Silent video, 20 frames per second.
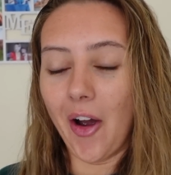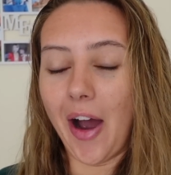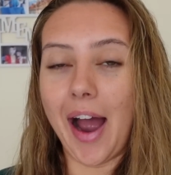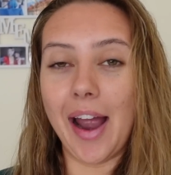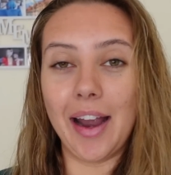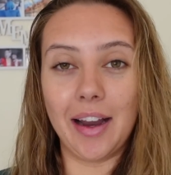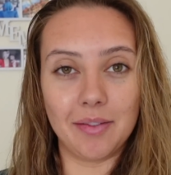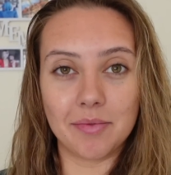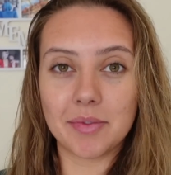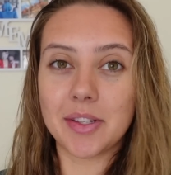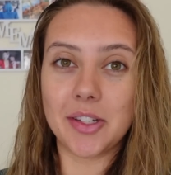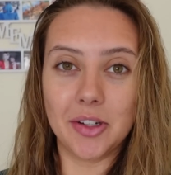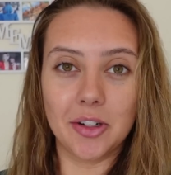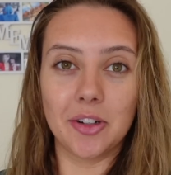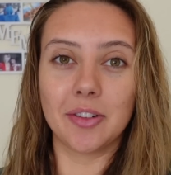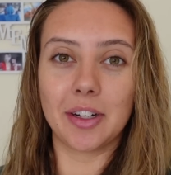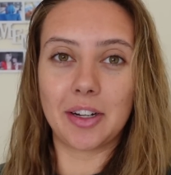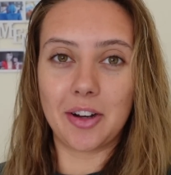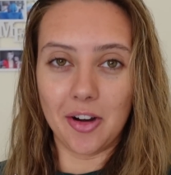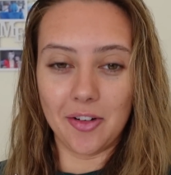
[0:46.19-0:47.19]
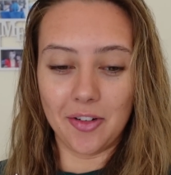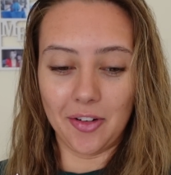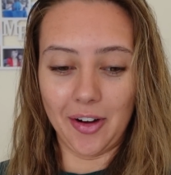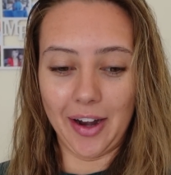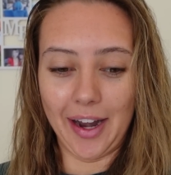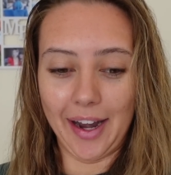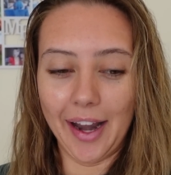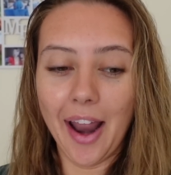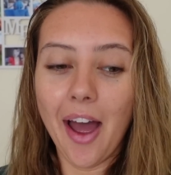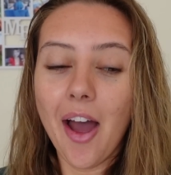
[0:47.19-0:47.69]
I am still
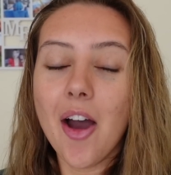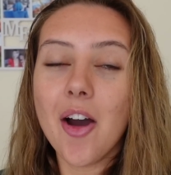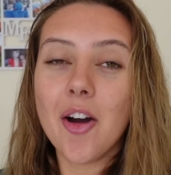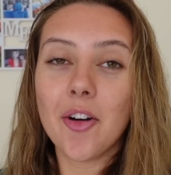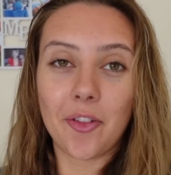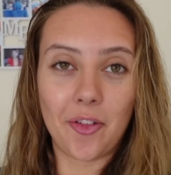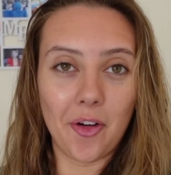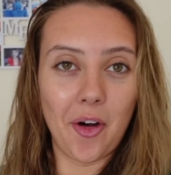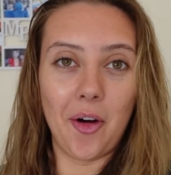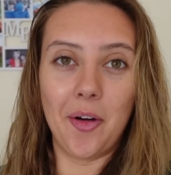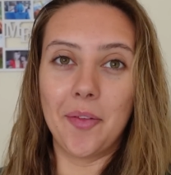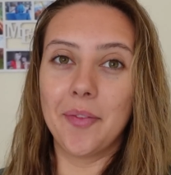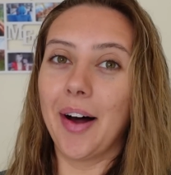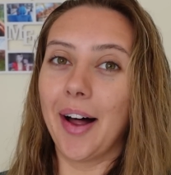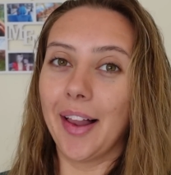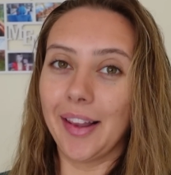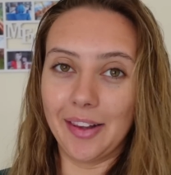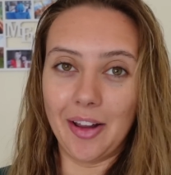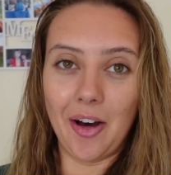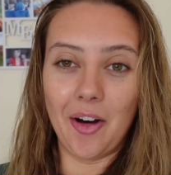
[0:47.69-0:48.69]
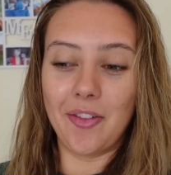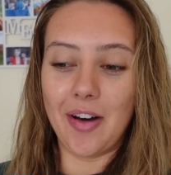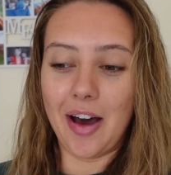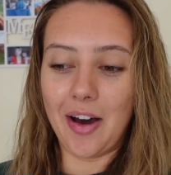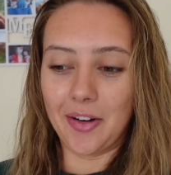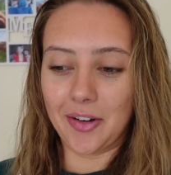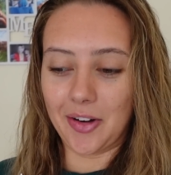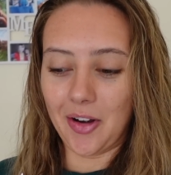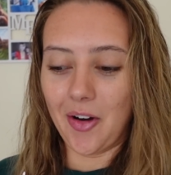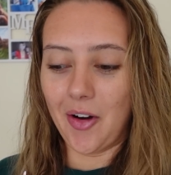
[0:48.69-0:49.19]
recovering from a lot of
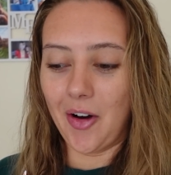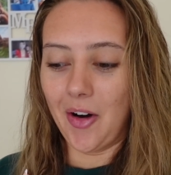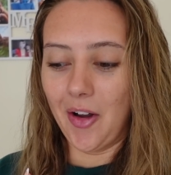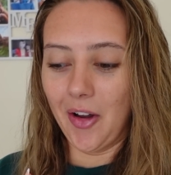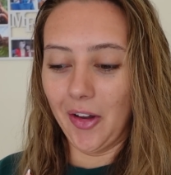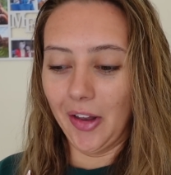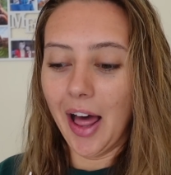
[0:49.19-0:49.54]
alcohol